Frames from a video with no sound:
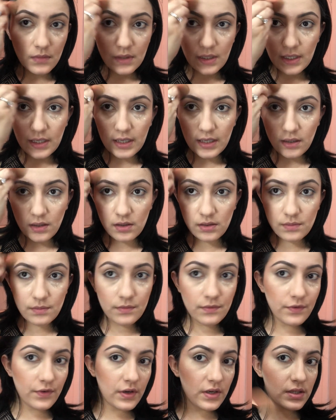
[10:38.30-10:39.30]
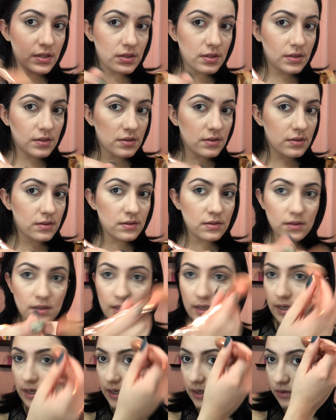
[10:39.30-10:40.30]
And
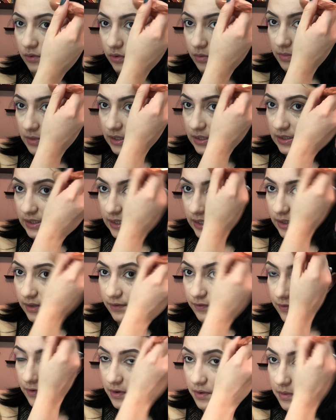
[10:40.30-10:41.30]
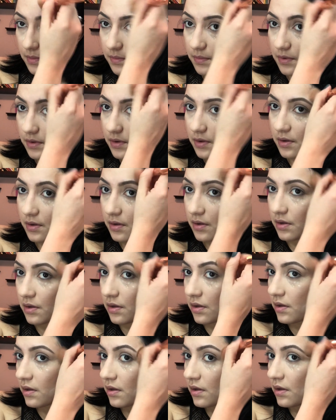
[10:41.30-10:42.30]
I normally take it from
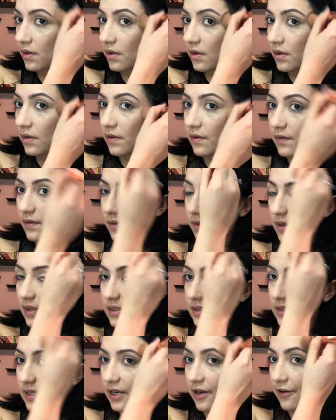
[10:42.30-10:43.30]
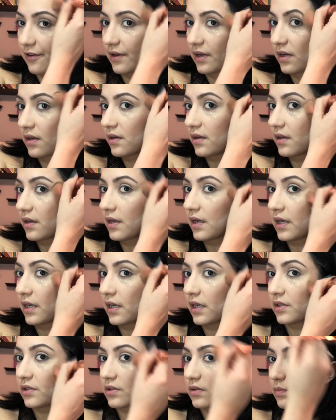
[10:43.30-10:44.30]
this area
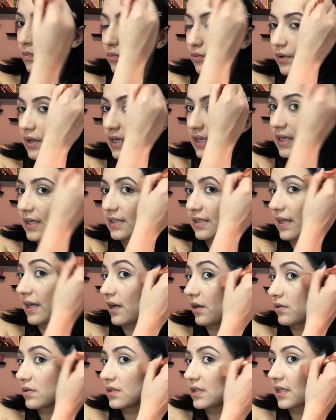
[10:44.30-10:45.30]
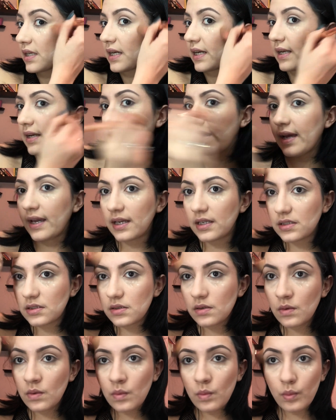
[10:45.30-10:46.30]
and I just bring it down to
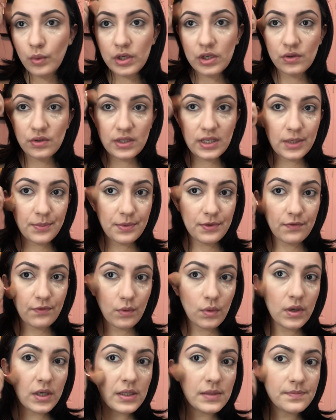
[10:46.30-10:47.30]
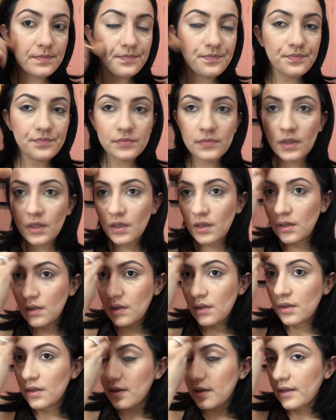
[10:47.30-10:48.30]
connect what you did before.
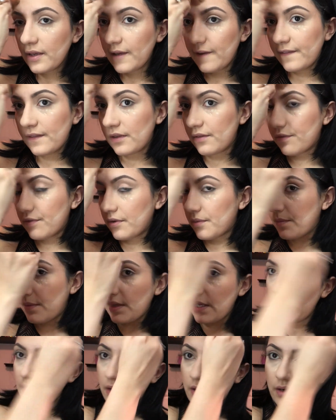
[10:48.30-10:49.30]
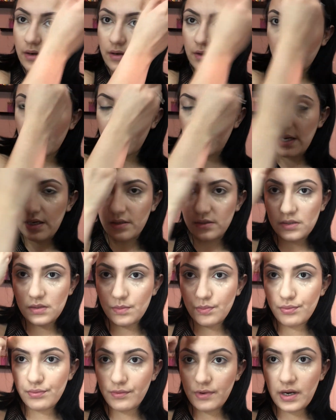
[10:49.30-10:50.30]
And then from there, you kind of
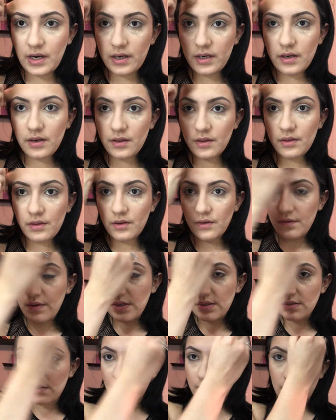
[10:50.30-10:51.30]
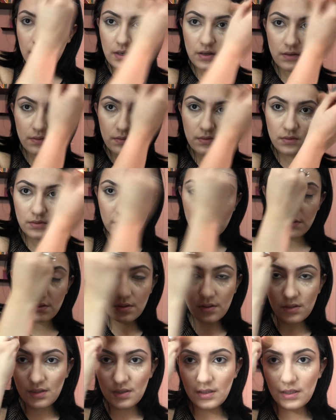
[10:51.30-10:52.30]
spread the rest around
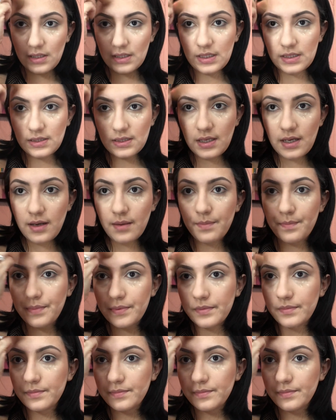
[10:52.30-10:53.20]
at the top.